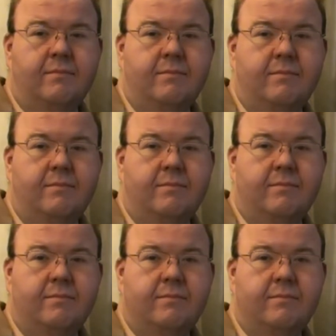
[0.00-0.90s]

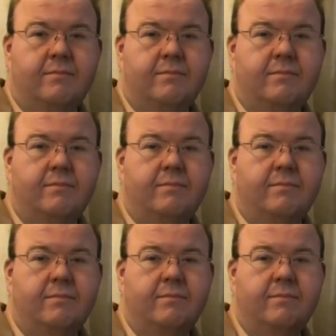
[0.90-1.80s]

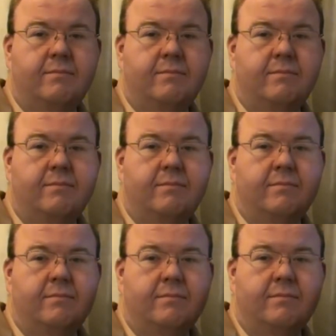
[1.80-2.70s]

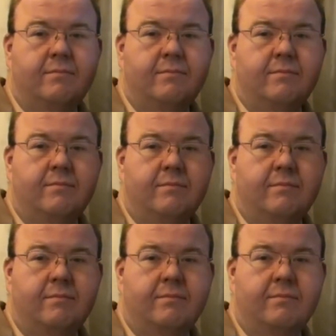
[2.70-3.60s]

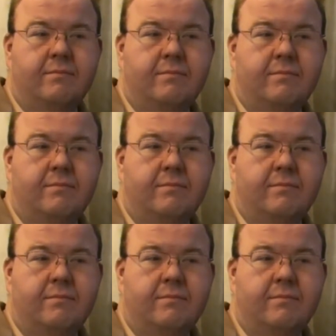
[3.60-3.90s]
[no speech]